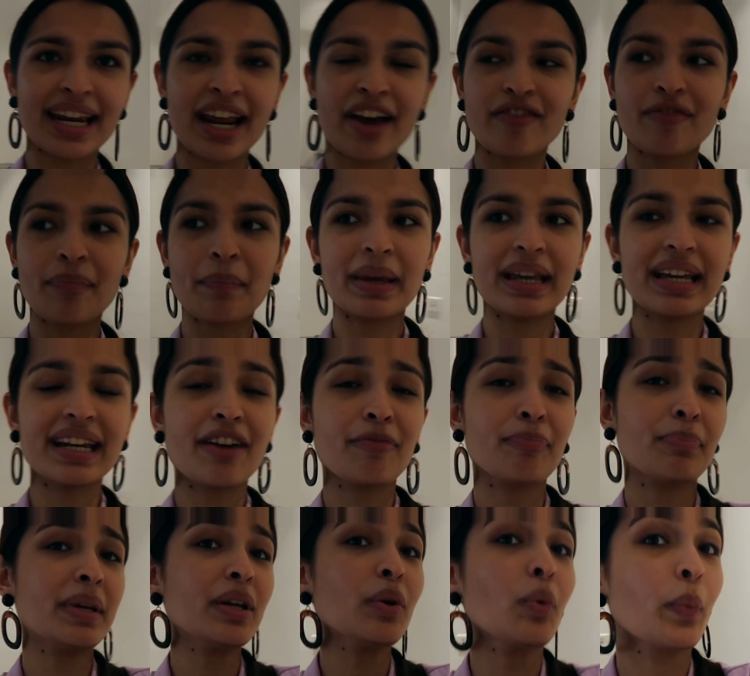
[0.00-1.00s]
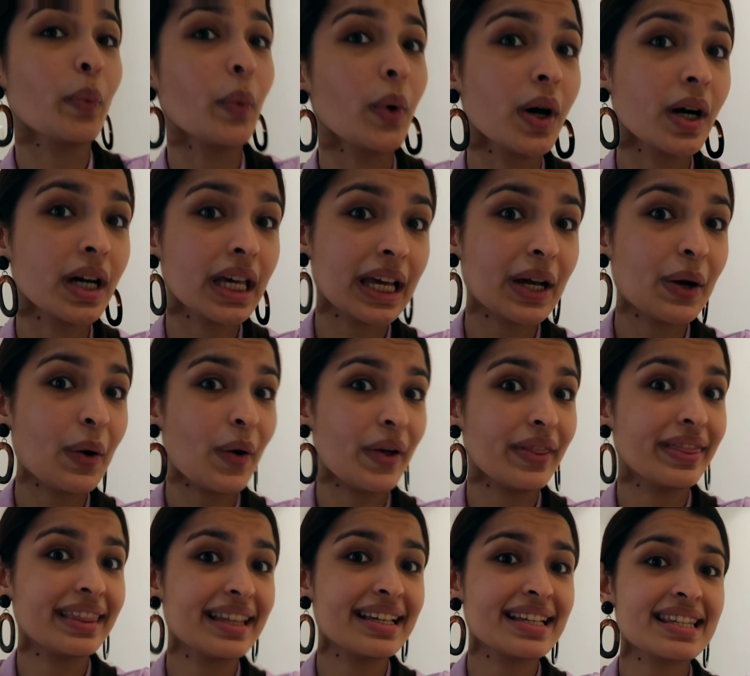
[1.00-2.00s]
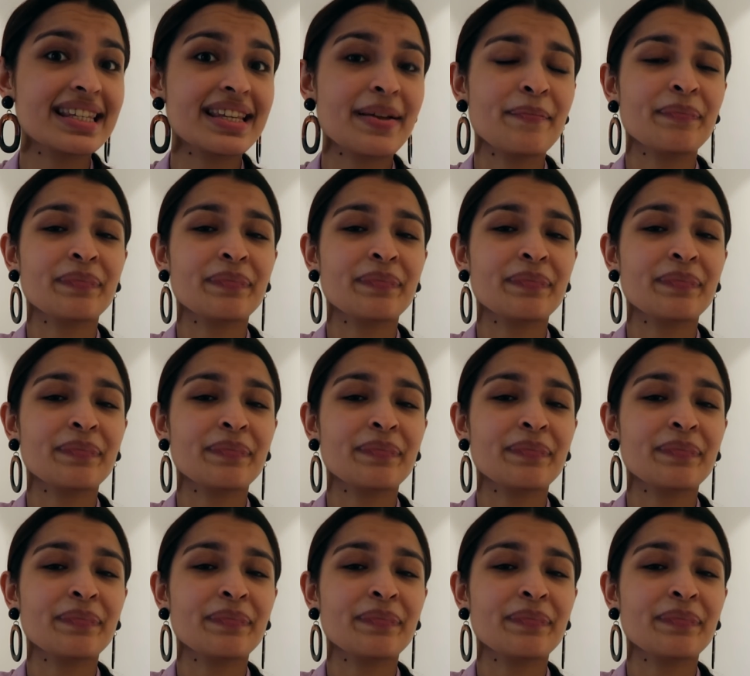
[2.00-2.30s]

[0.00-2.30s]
that I've made. I've been working on this